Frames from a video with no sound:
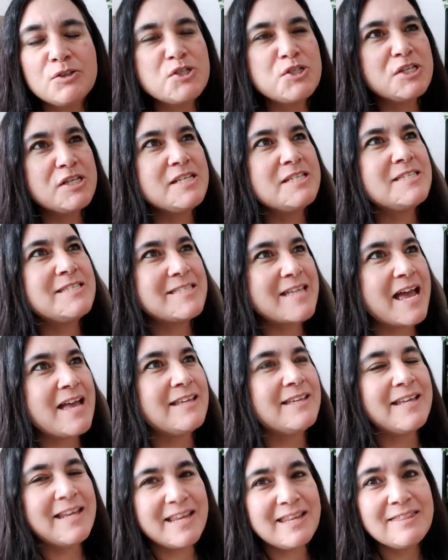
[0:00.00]
She
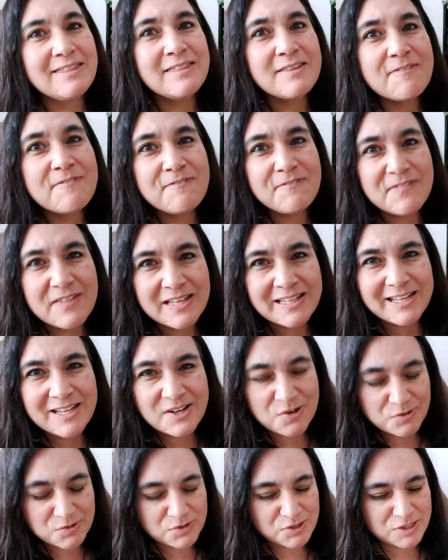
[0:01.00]
said in the
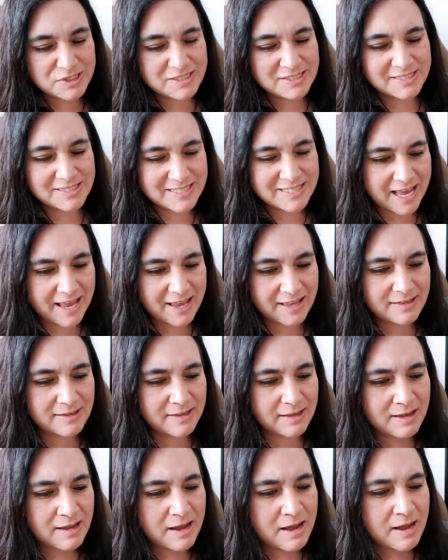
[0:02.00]
video, she
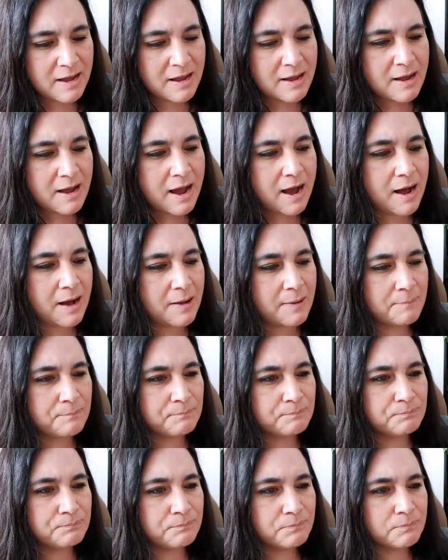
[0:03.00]
said,
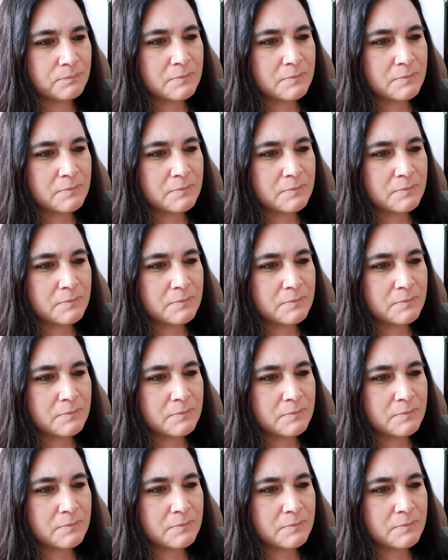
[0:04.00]
um,